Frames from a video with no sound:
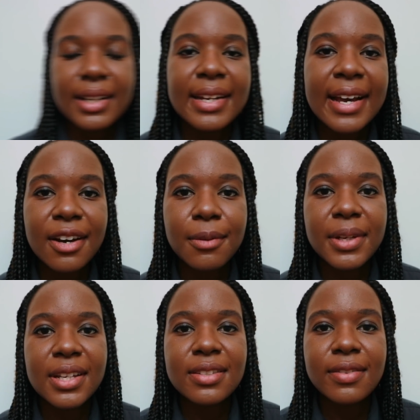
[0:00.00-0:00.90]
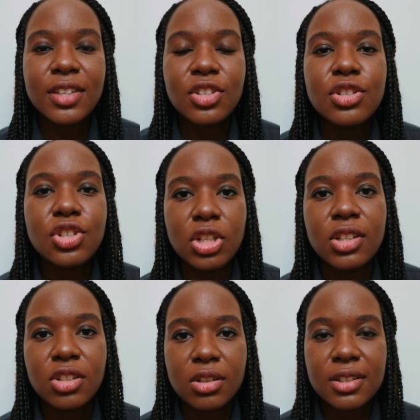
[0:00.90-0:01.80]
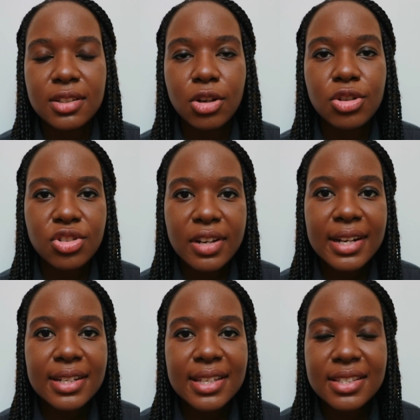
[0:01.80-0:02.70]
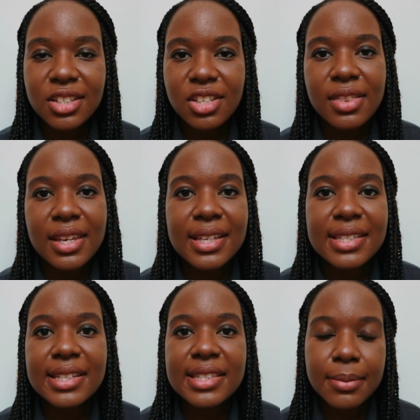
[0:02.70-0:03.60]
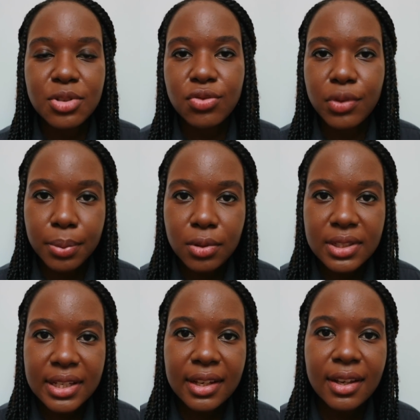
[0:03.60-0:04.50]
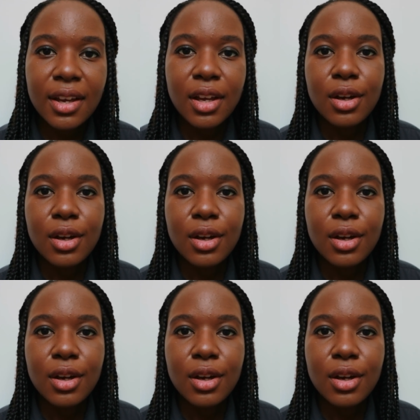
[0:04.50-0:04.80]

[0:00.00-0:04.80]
Now, because of the new junior doctor's contract, there's such a thing as exception reporting,